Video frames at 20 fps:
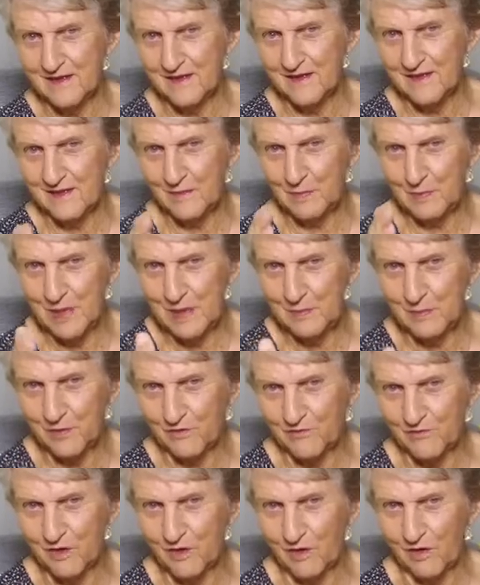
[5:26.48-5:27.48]
the people
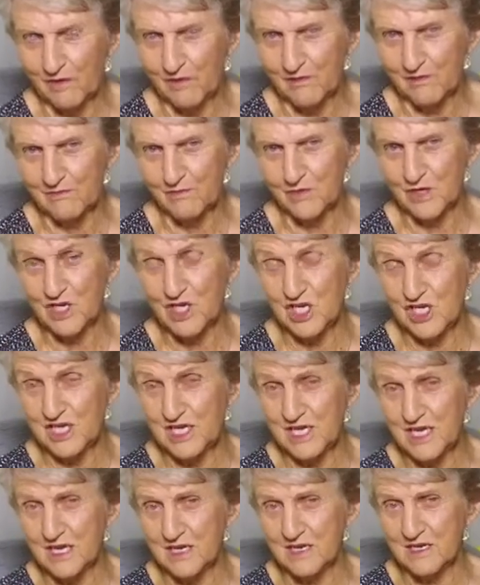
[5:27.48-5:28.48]
of God, which he
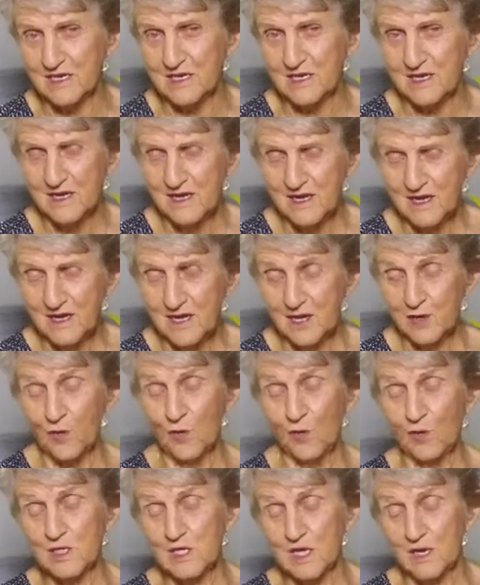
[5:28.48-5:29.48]
did. It
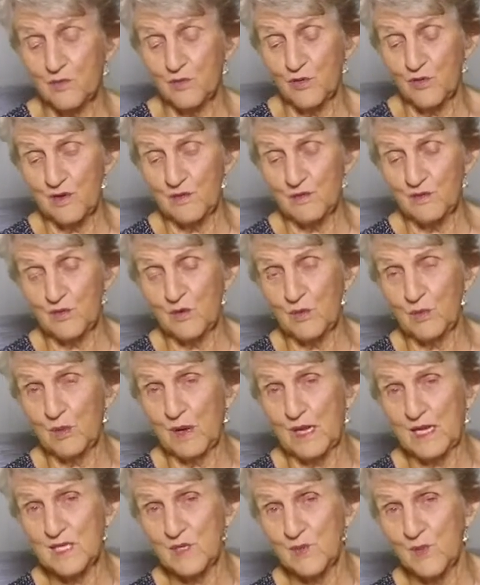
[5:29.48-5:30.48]
also brought him to a
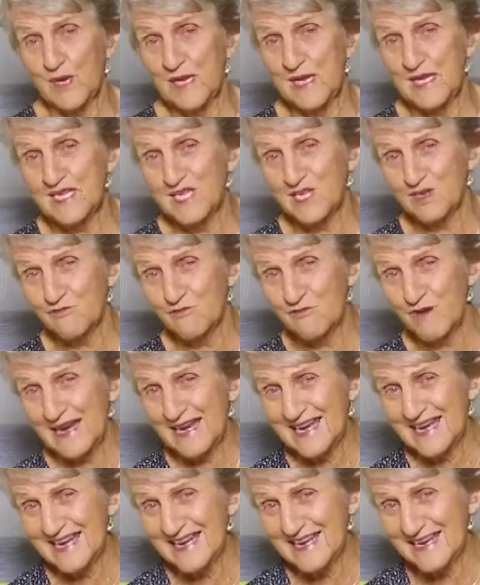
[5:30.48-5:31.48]
place where he
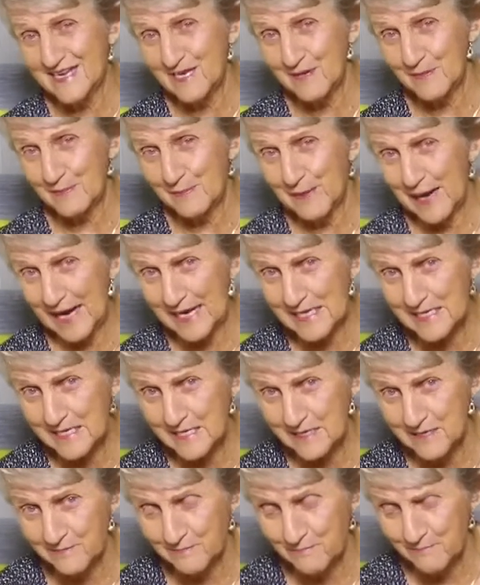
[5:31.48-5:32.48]
surrendered to
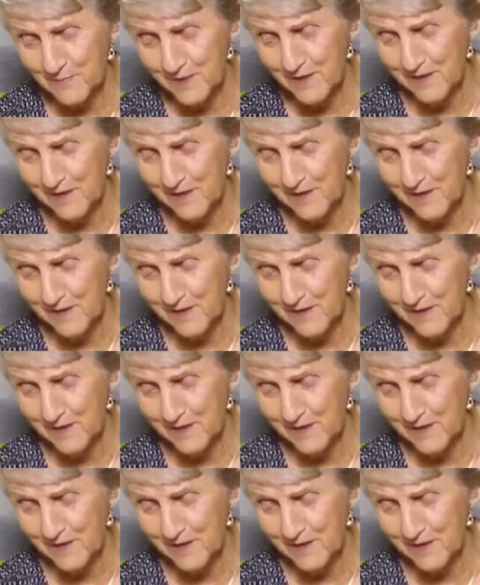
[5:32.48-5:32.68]
martyrdom.